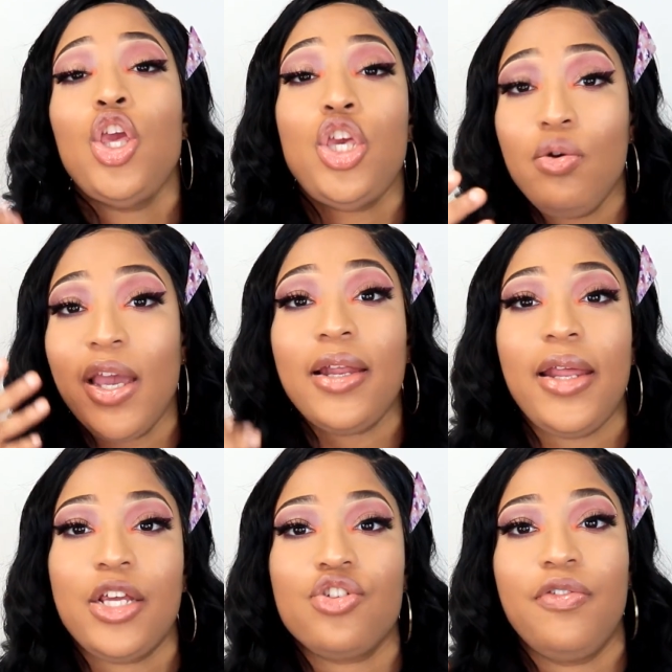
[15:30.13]
you get an
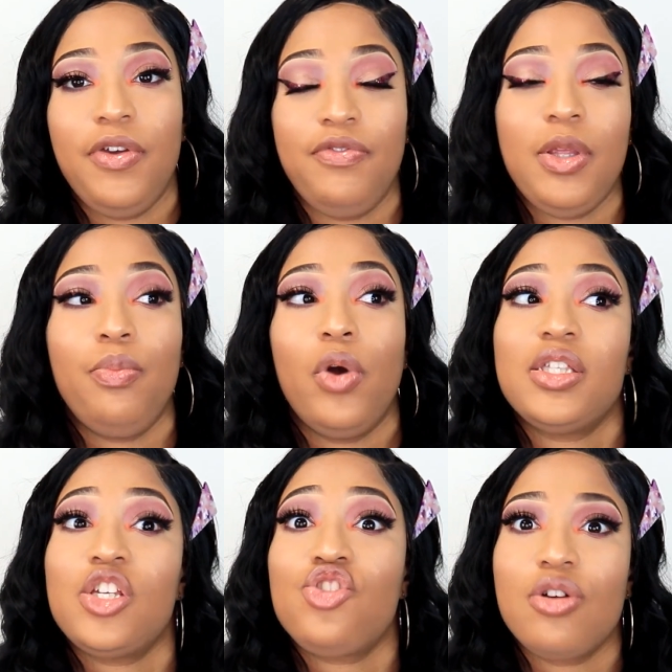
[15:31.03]
extra 15
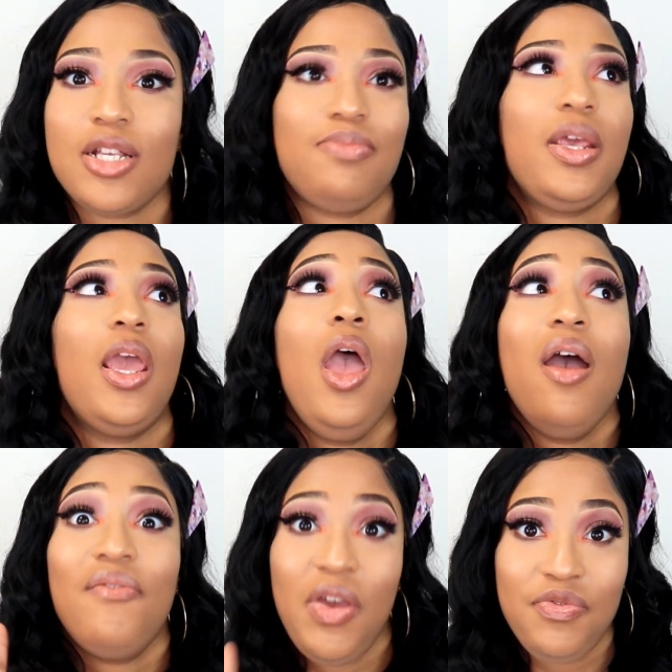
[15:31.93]
points. And trust me,
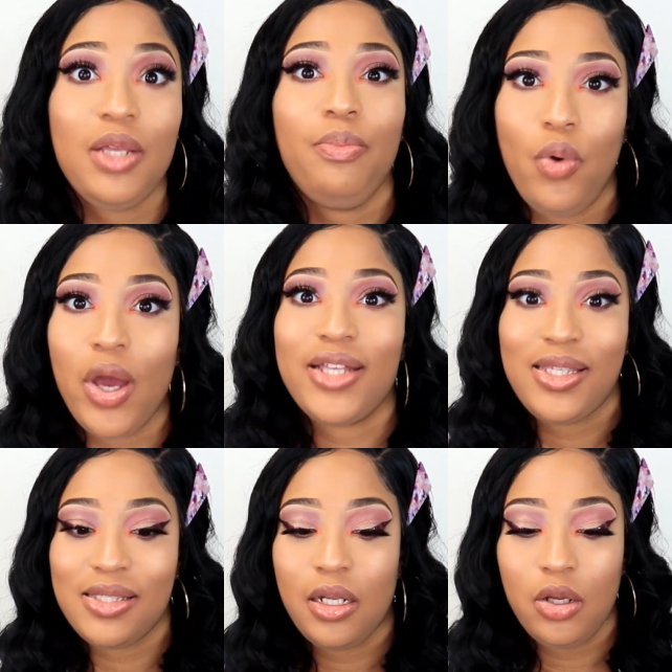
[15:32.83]
15
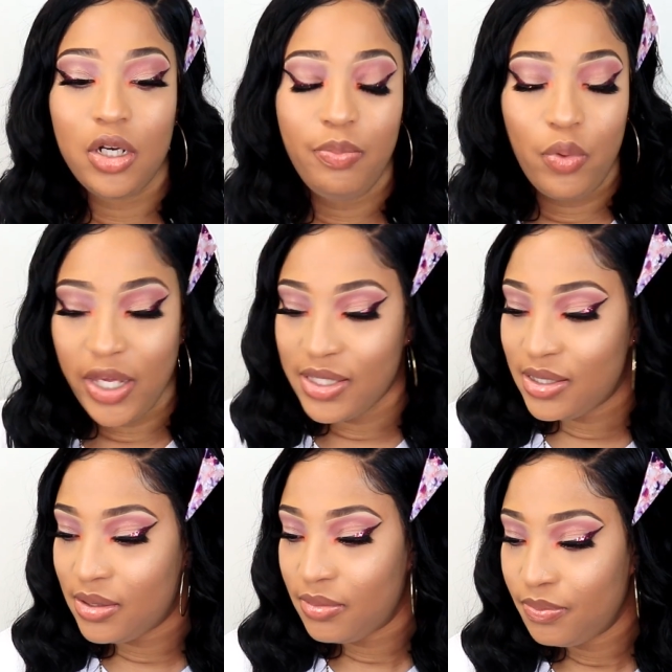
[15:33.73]
points is a lot of
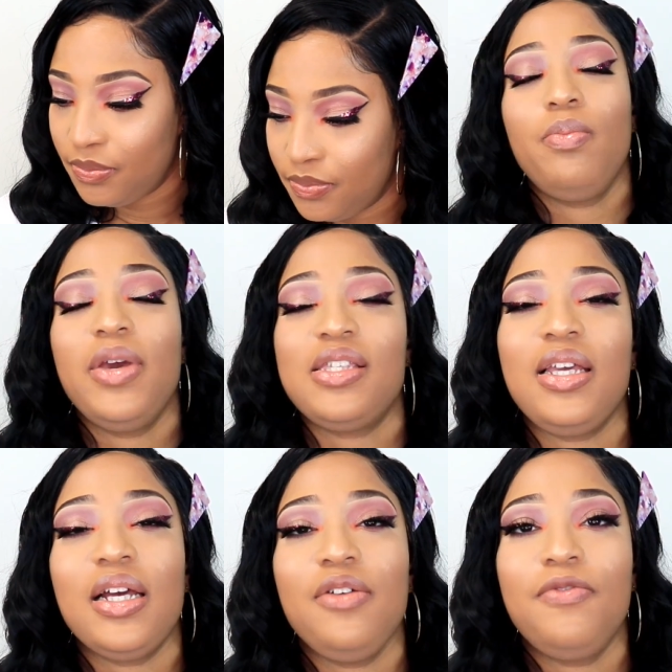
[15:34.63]
points. You
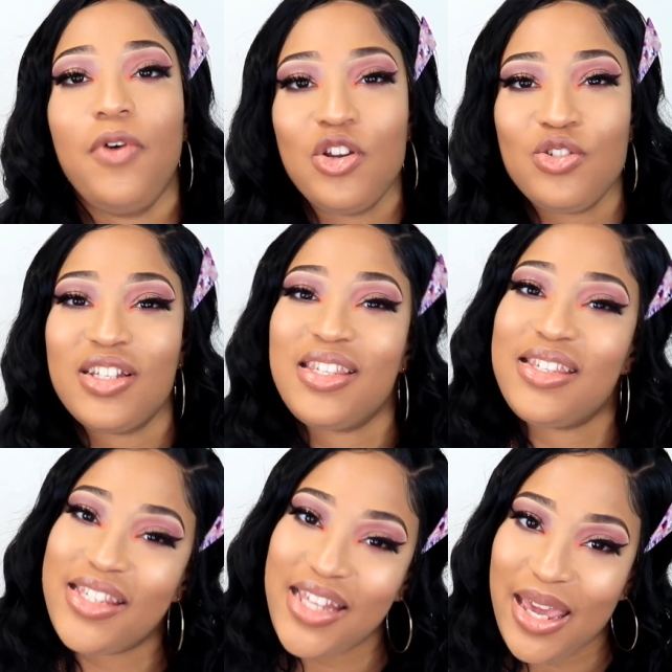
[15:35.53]
basically follow the
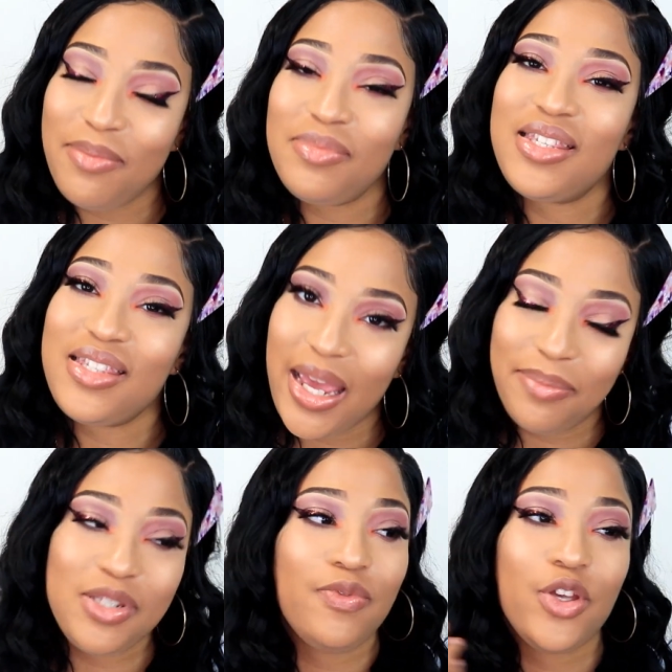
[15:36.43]
same
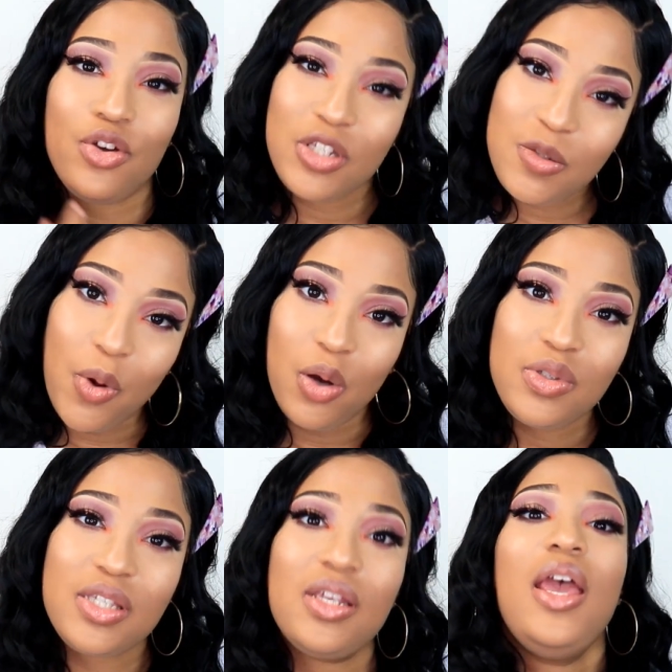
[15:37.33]
steps for your
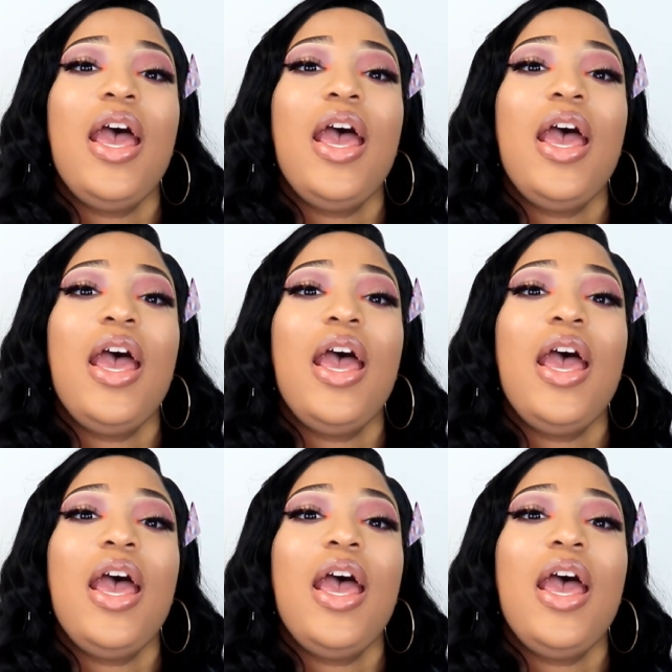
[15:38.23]
spouse